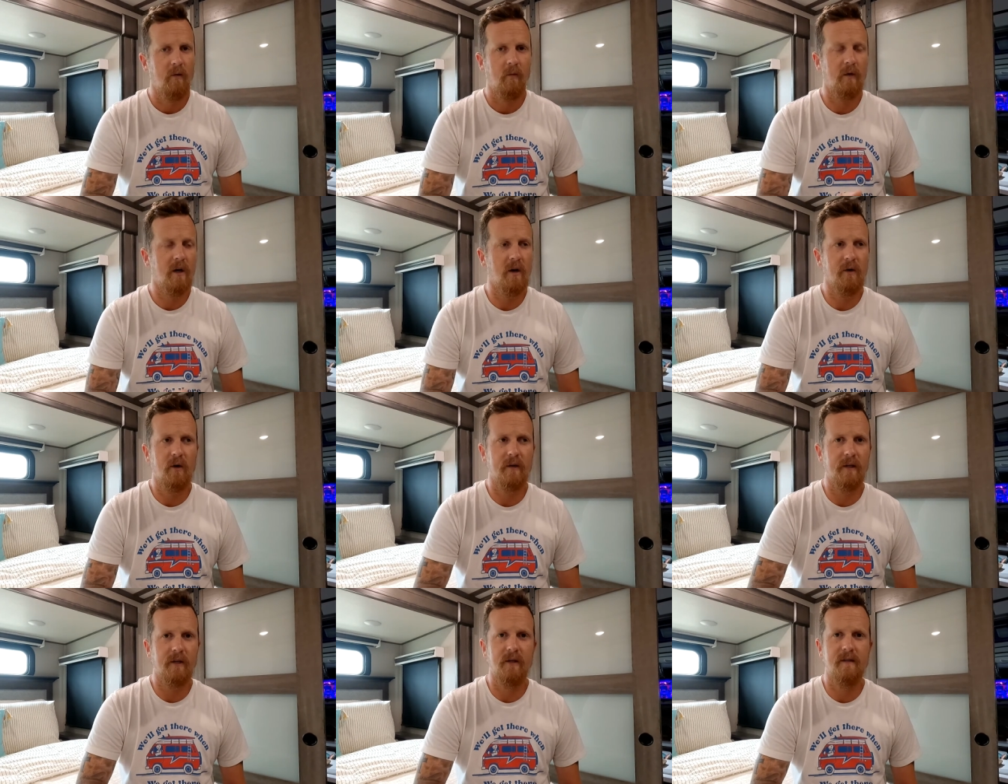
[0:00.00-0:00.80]
We all
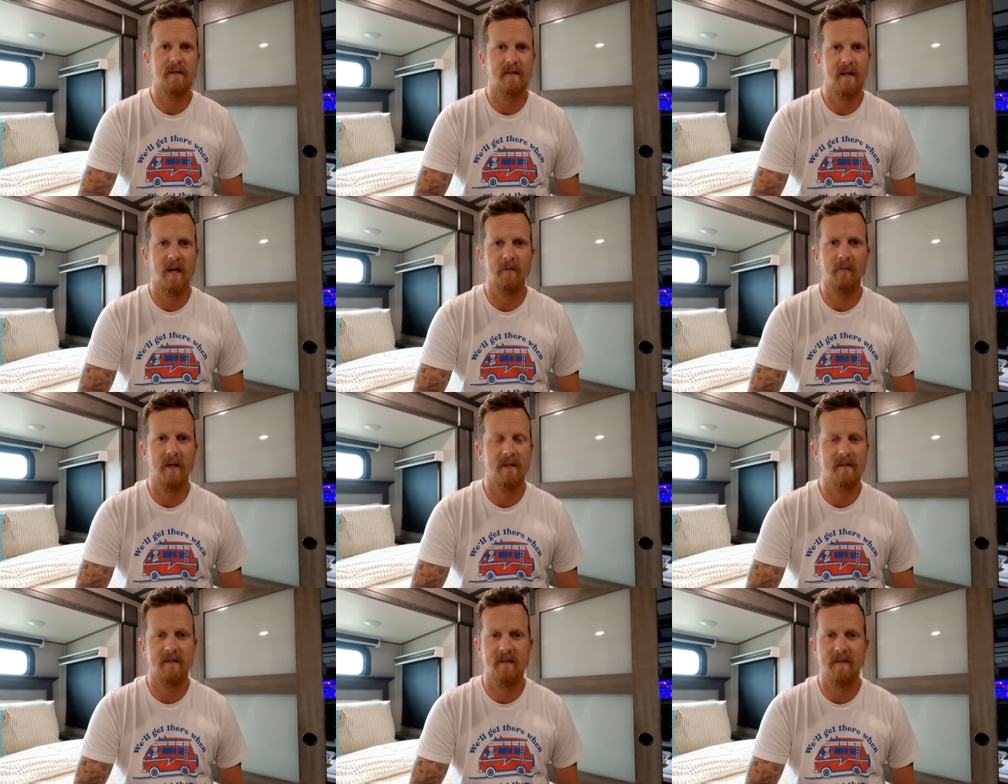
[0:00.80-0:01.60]
know that Good Sam
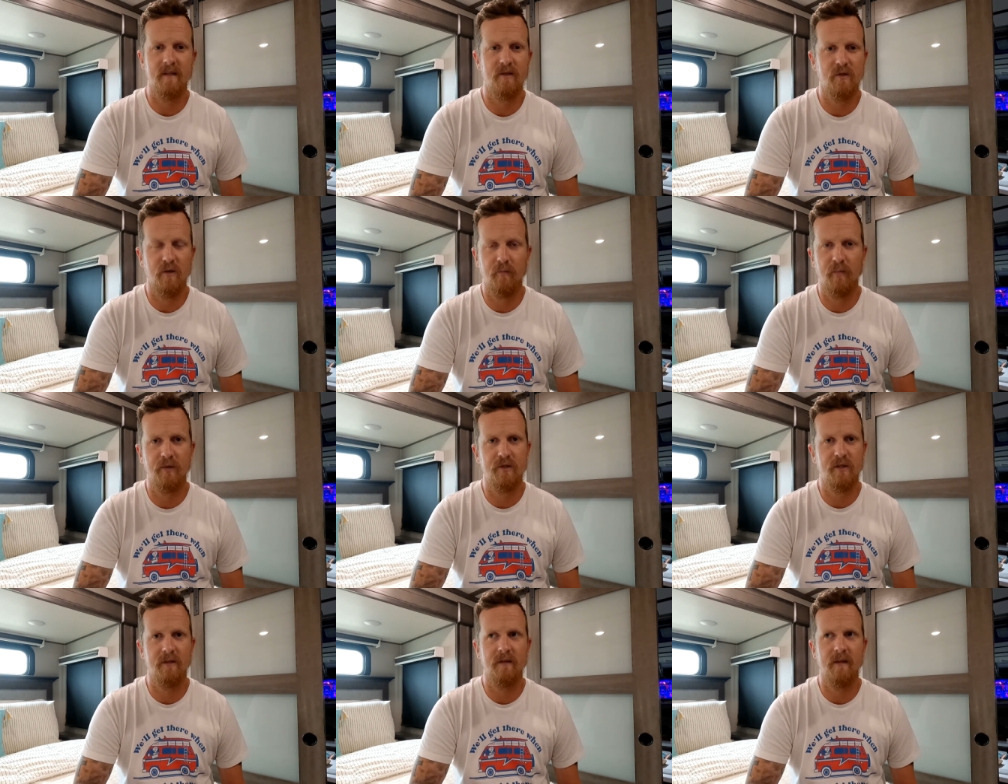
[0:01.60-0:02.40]
likes to send you a
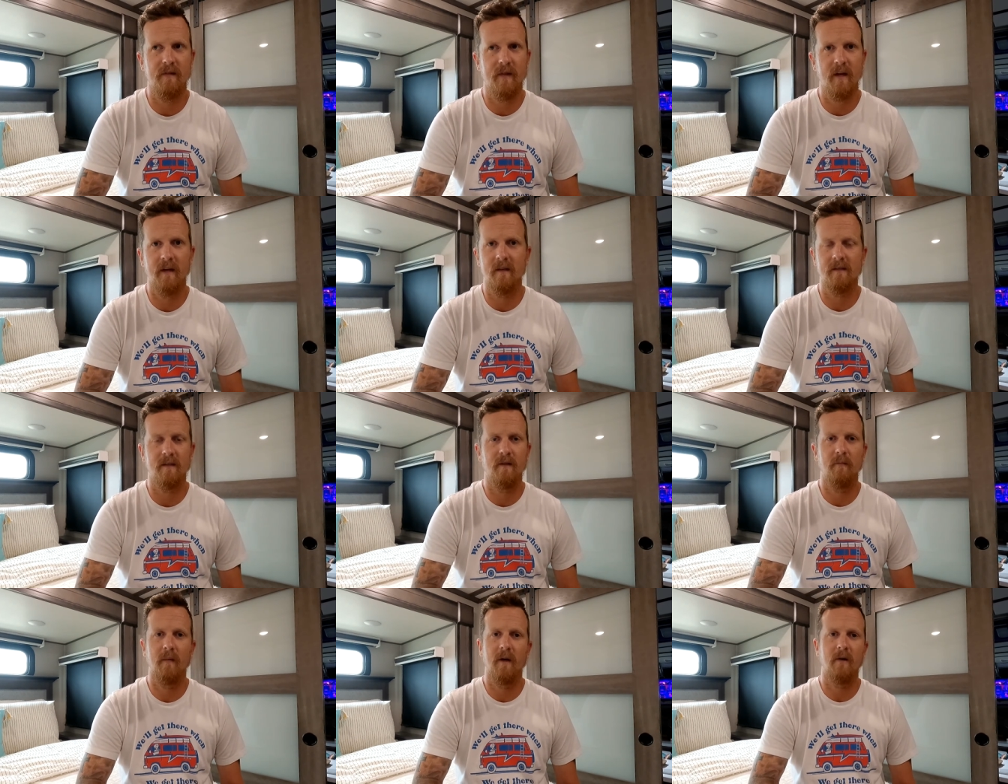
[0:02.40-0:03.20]
bajillion things
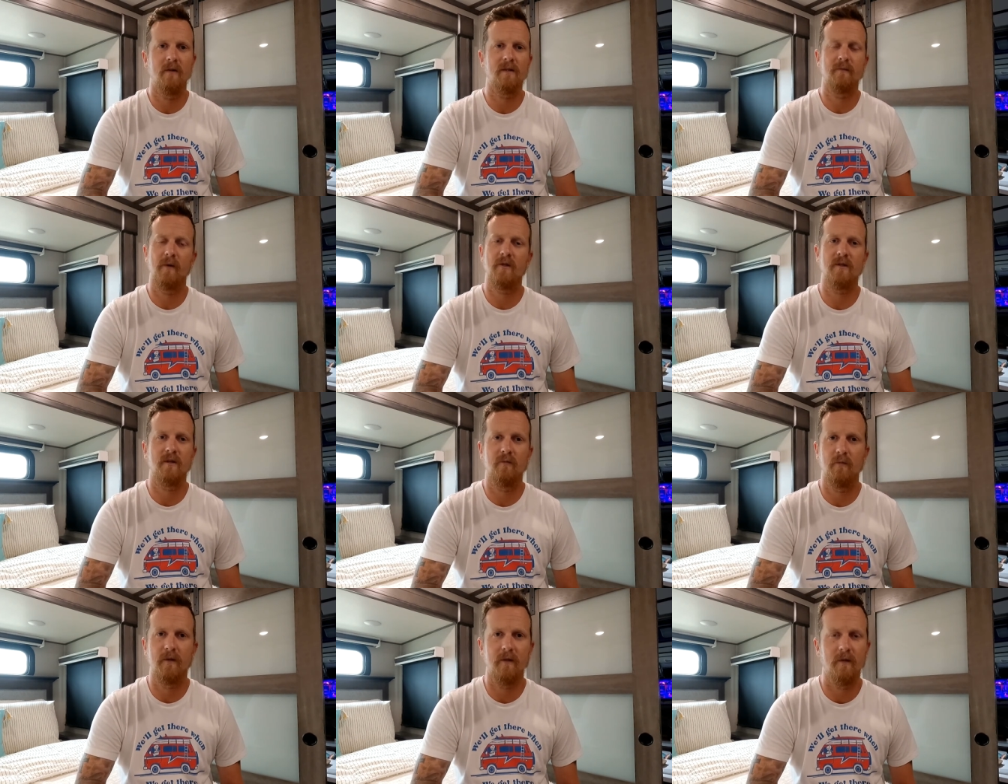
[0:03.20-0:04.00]
in the mail,
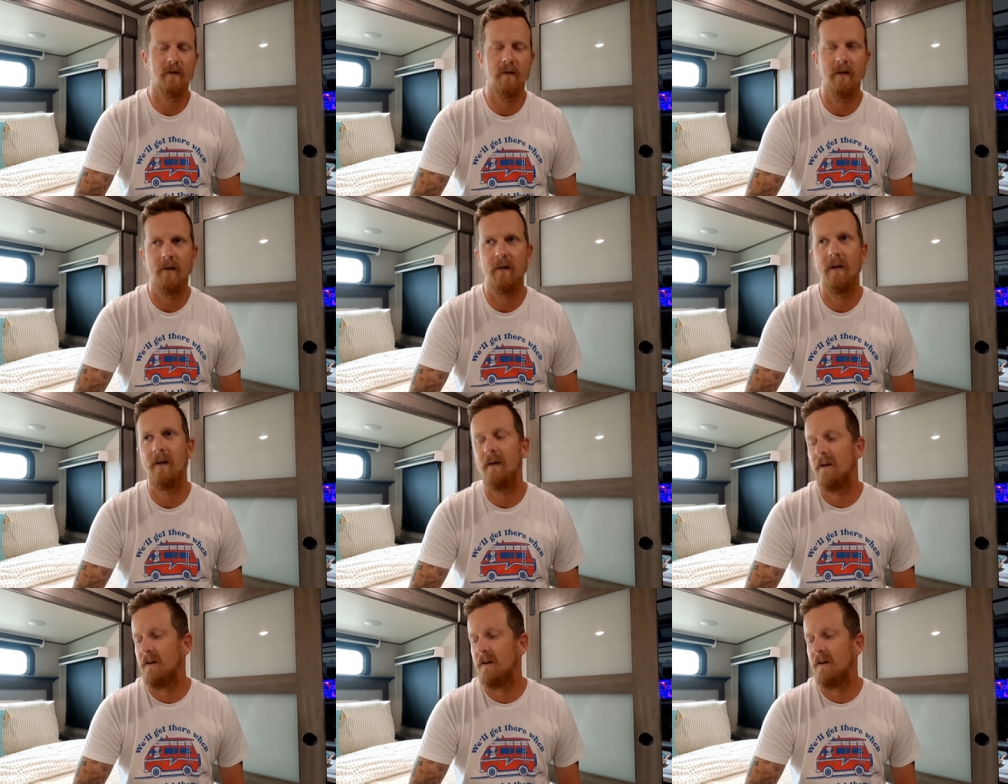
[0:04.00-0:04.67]
especially when your